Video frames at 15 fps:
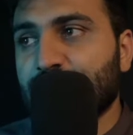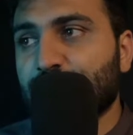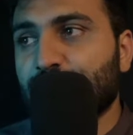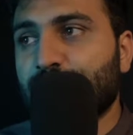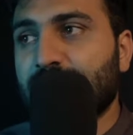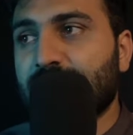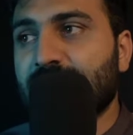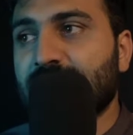So
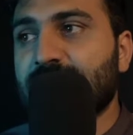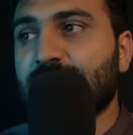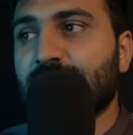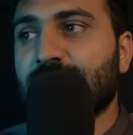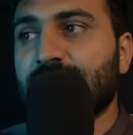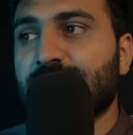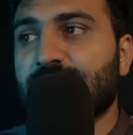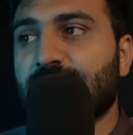B is
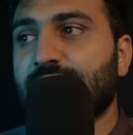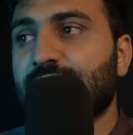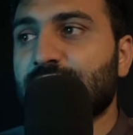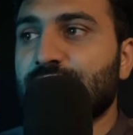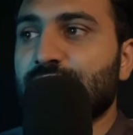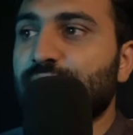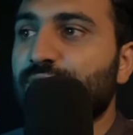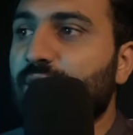not defined.
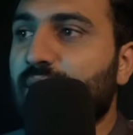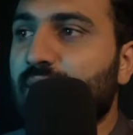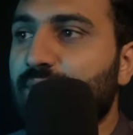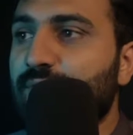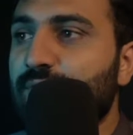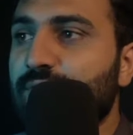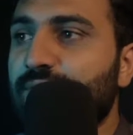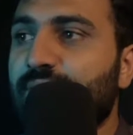You
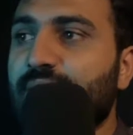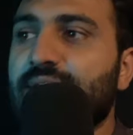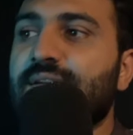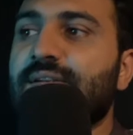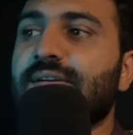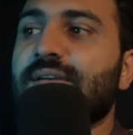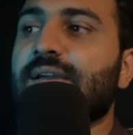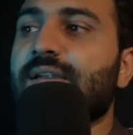have to define
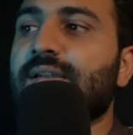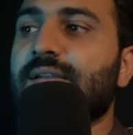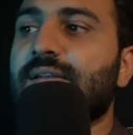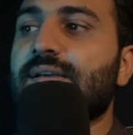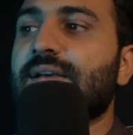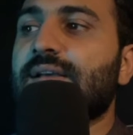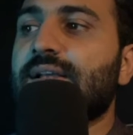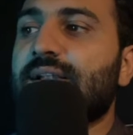it again.
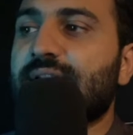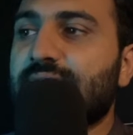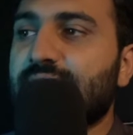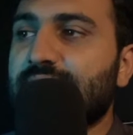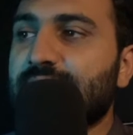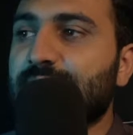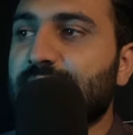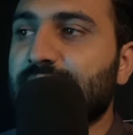
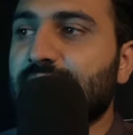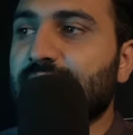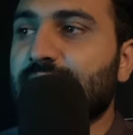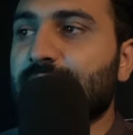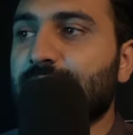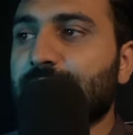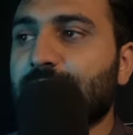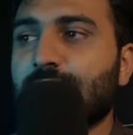Let B.
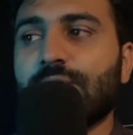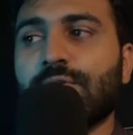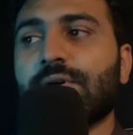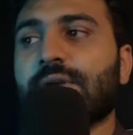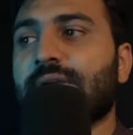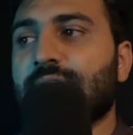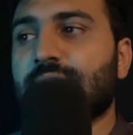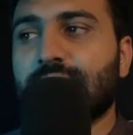
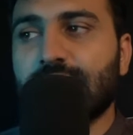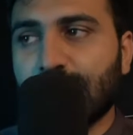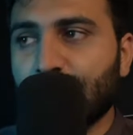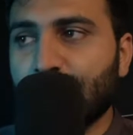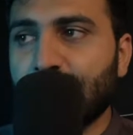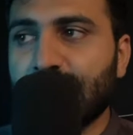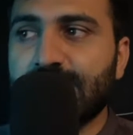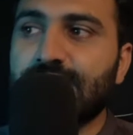Okay,
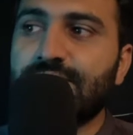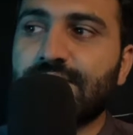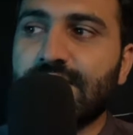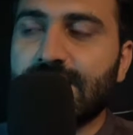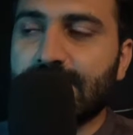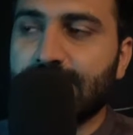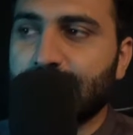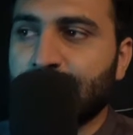now it is
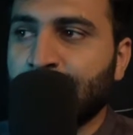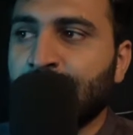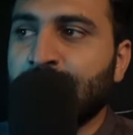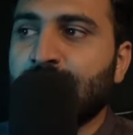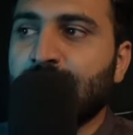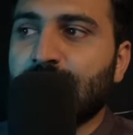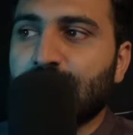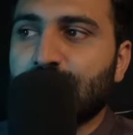valid.
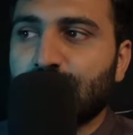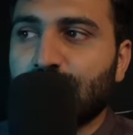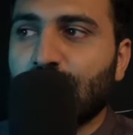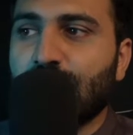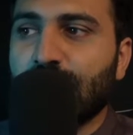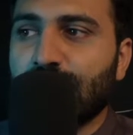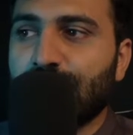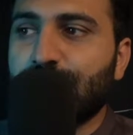So
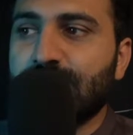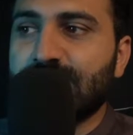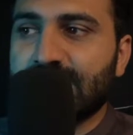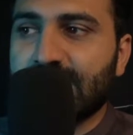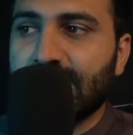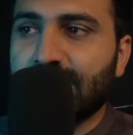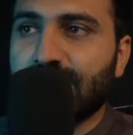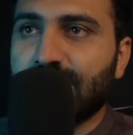now if we
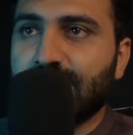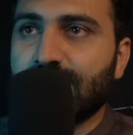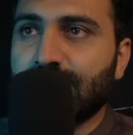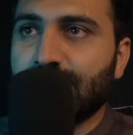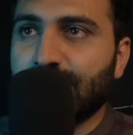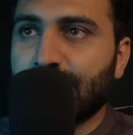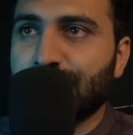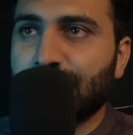save,
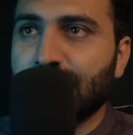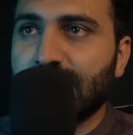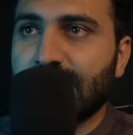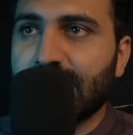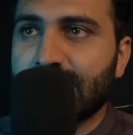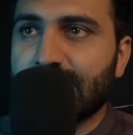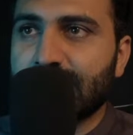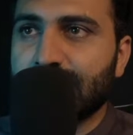what we will
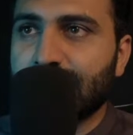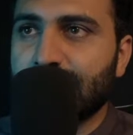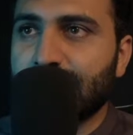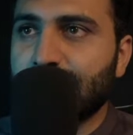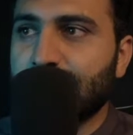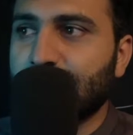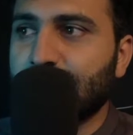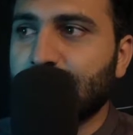get?
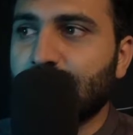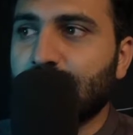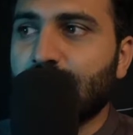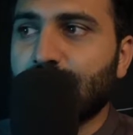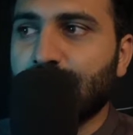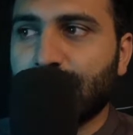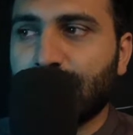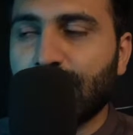
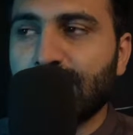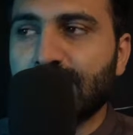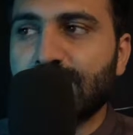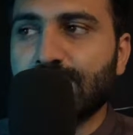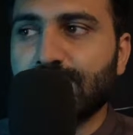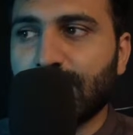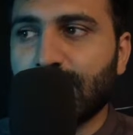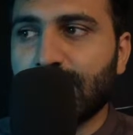
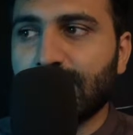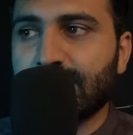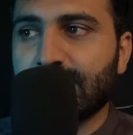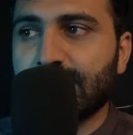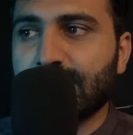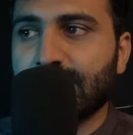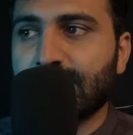False.